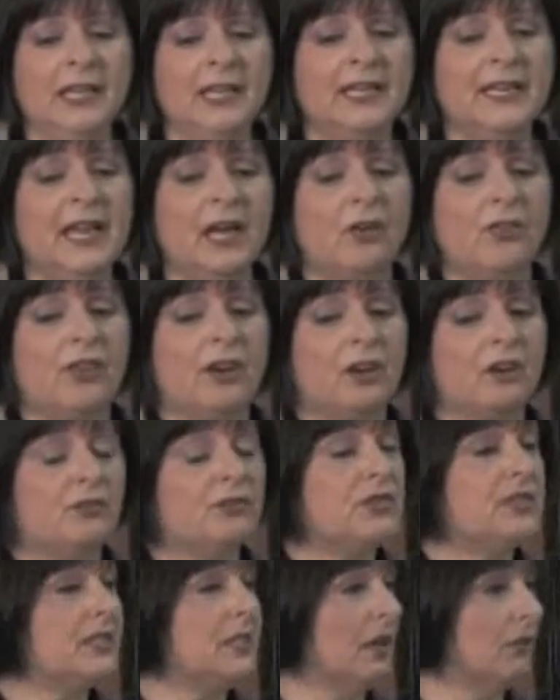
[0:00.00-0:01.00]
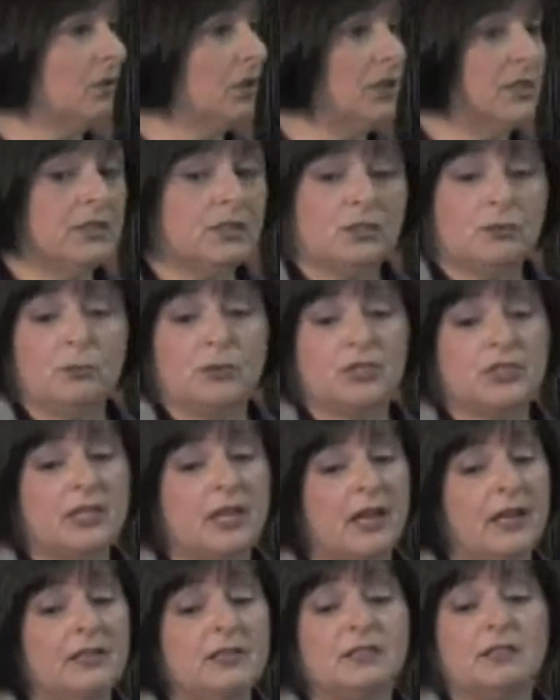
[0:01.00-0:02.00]
Now, there are several consumer
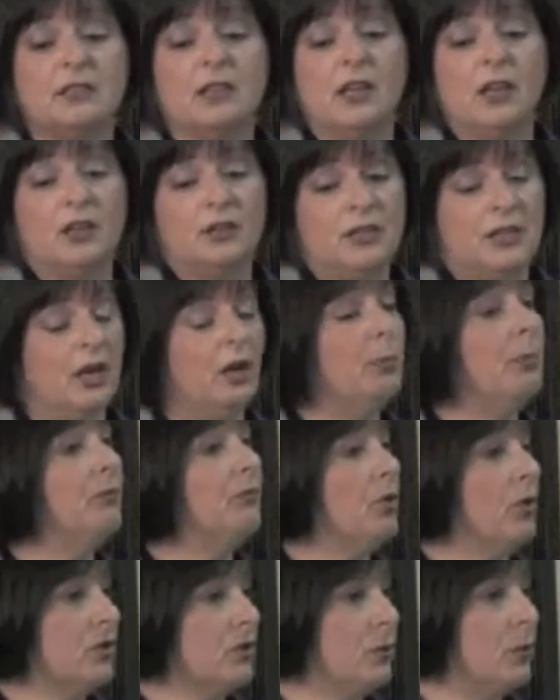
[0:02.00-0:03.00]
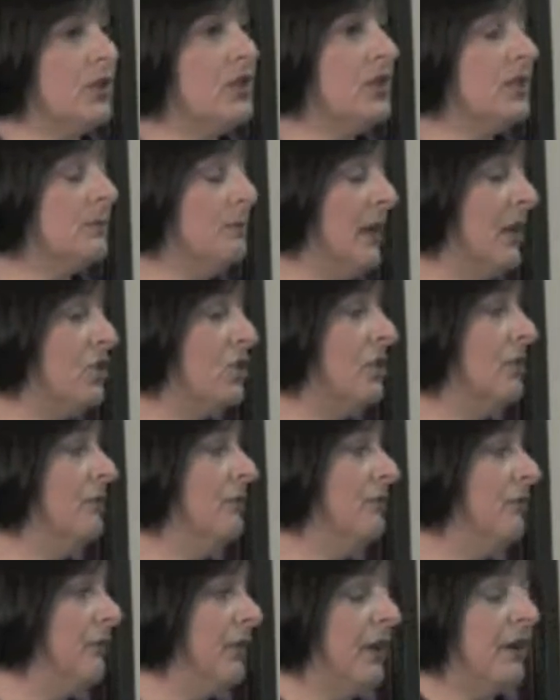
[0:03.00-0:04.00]
sites. Yelp, of course, we just
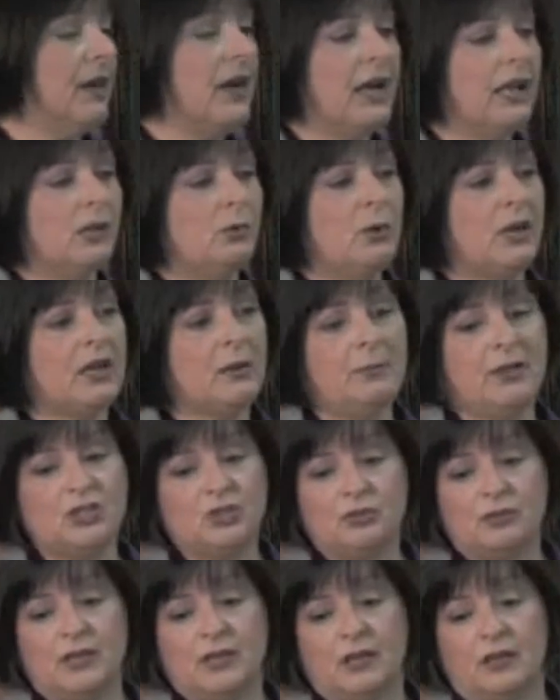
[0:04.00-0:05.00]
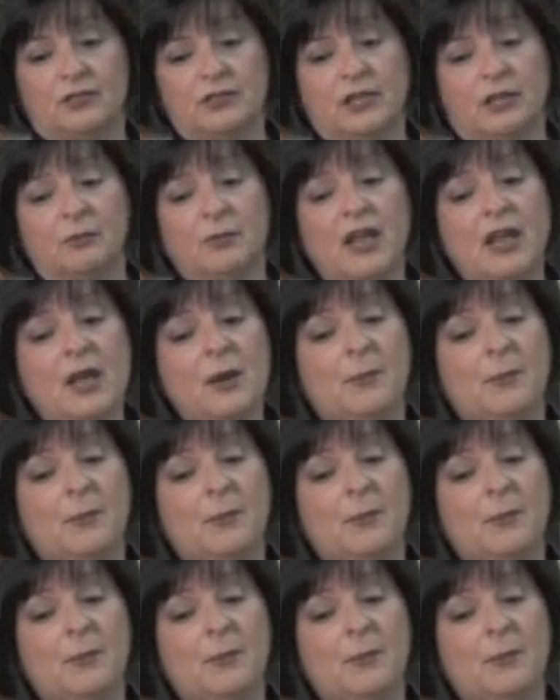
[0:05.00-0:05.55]
mentioned, very highly recommend you get on Yelp.